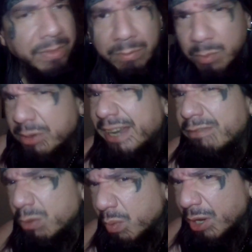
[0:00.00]
We're
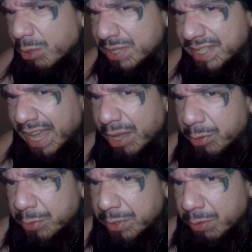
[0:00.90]
everywhere,
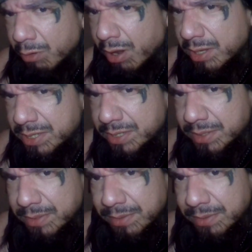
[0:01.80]
scattered across